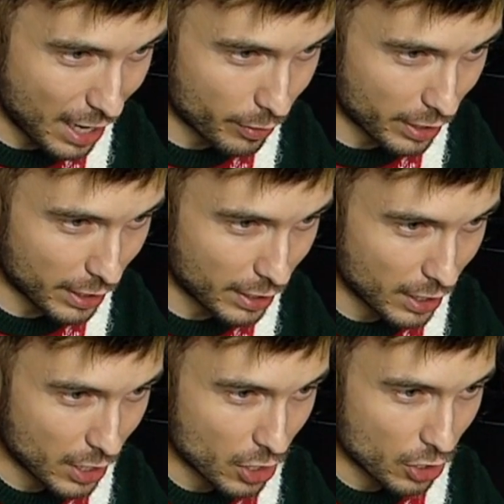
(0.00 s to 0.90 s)
Carey,
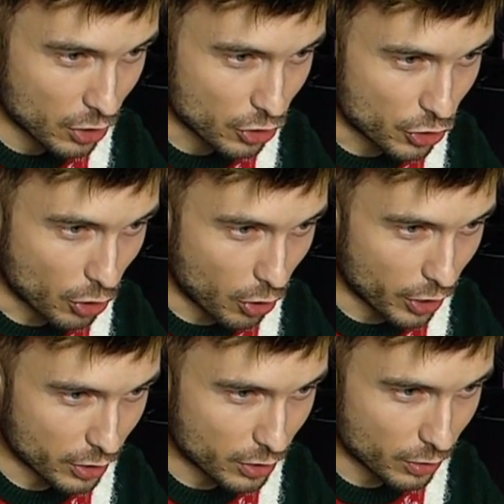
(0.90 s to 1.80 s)

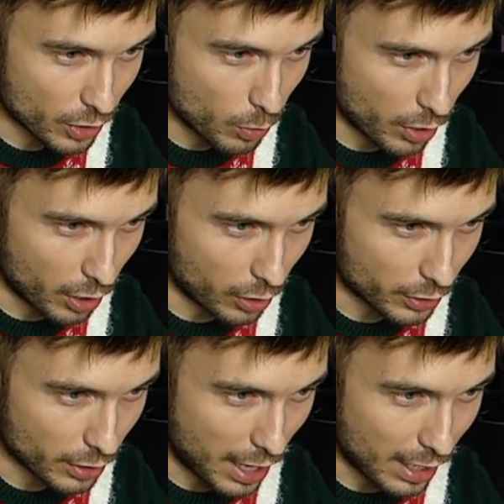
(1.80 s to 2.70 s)
Joy to the World.